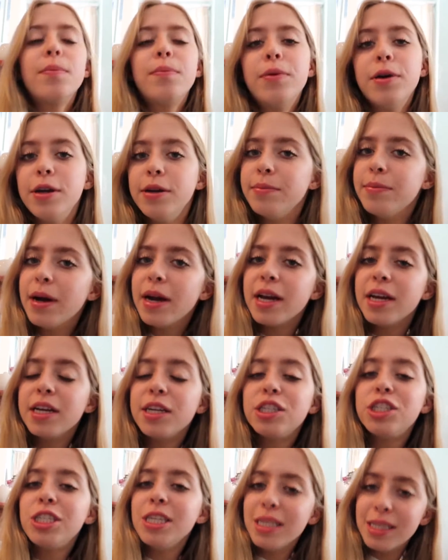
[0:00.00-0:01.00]
I put
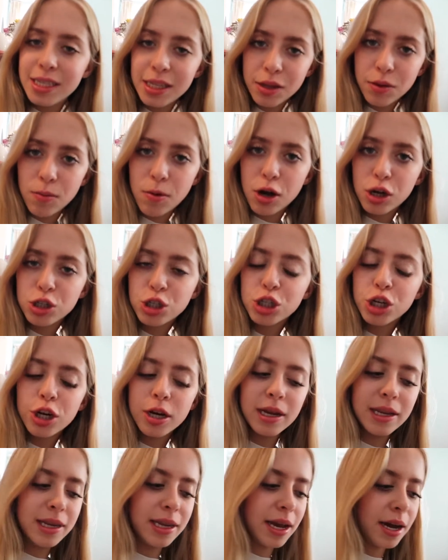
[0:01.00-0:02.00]
my sheets in the washer,
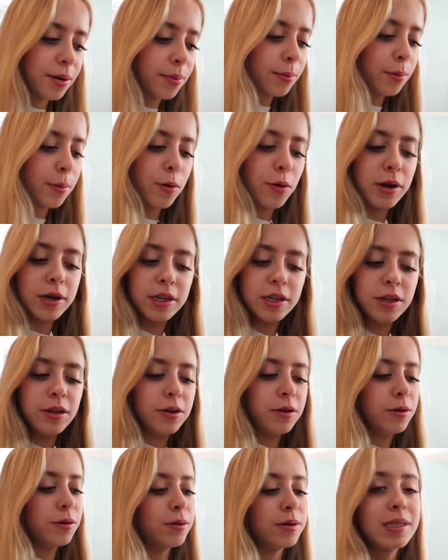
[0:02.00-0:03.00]
and now I'm going to
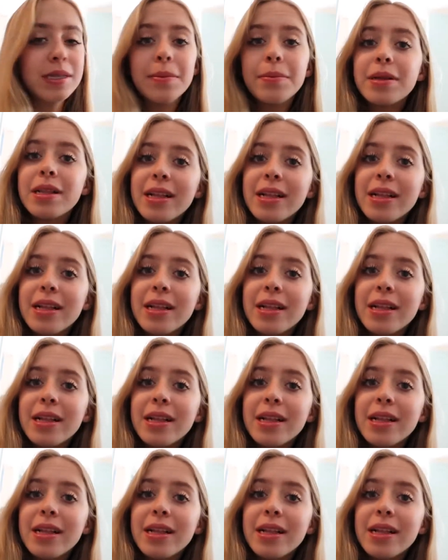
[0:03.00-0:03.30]
do some